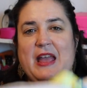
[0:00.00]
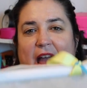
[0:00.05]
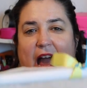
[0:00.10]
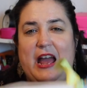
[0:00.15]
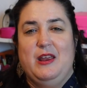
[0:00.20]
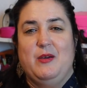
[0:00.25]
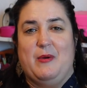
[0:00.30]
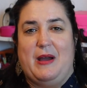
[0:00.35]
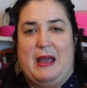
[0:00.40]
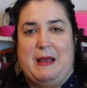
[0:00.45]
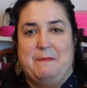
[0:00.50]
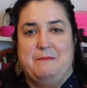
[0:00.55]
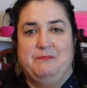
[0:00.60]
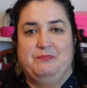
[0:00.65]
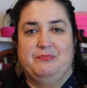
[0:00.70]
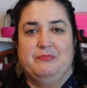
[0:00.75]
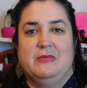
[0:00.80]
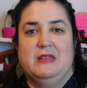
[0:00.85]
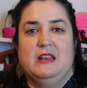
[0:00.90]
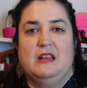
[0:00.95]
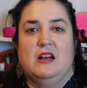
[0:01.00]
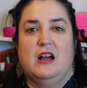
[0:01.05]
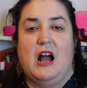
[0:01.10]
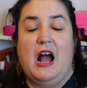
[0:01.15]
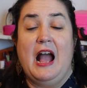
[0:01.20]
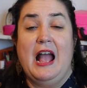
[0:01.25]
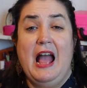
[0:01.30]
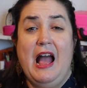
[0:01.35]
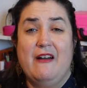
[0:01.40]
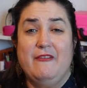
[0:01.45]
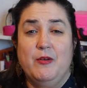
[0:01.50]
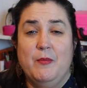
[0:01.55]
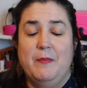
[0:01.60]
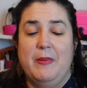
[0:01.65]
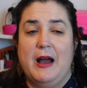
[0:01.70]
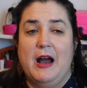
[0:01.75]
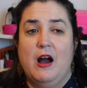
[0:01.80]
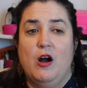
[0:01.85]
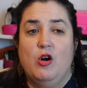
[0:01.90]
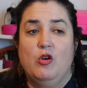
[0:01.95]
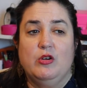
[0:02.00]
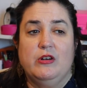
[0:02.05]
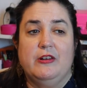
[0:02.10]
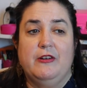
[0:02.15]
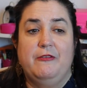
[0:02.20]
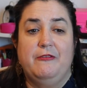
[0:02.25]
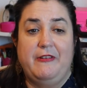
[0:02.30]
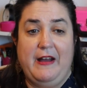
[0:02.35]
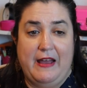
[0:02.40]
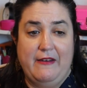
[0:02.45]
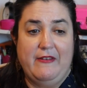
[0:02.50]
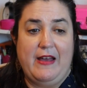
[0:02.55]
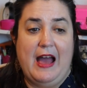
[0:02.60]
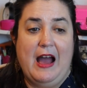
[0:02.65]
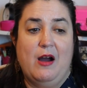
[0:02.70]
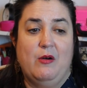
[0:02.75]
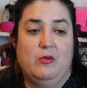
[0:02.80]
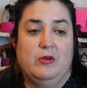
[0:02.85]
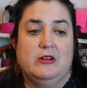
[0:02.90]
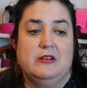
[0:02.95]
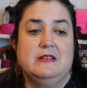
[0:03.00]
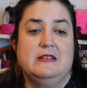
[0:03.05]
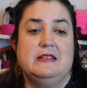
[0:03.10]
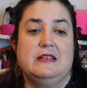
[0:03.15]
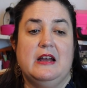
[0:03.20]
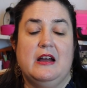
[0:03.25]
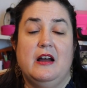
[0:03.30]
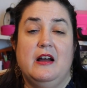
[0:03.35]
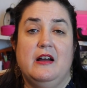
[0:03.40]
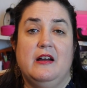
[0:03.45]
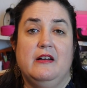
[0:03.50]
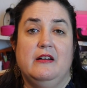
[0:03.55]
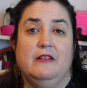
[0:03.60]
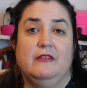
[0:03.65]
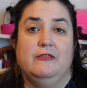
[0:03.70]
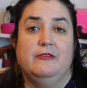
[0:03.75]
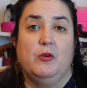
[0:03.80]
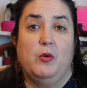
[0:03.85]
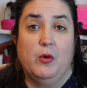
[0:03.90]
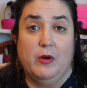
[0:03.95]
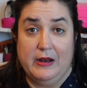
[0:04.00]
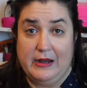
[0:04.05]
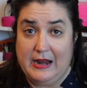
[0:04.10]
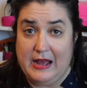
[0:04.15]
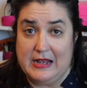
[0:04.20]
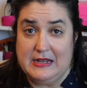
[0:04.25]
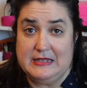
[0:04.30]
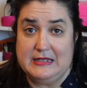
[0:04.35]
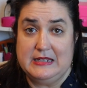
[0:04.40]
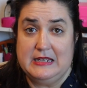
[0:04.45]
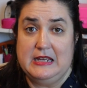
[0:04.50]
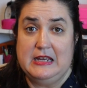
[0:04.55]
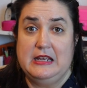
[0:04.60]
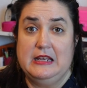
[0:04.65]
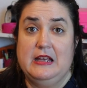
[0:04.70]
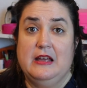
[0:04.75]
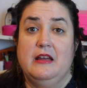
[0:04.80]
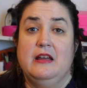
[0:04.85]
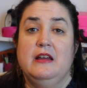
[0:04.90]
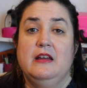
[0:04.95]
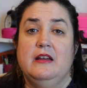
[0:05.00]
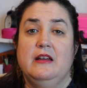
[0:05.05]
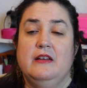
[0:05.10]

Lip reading: Anyway, I have about 5 hours of organizing